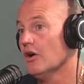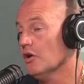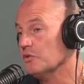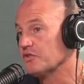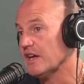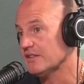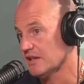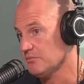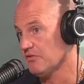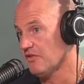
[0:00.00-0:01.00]
host that
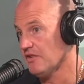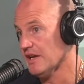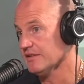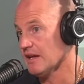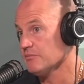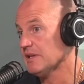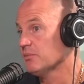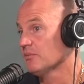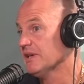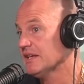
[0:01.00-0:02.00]
type of event and
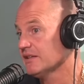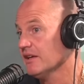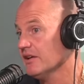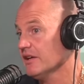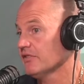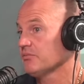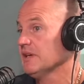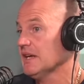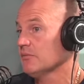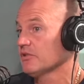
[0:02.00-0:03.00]
people being there, and us
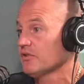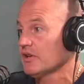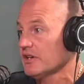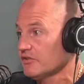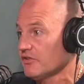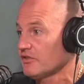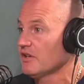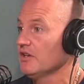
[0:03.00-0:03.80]
being able to kind of just,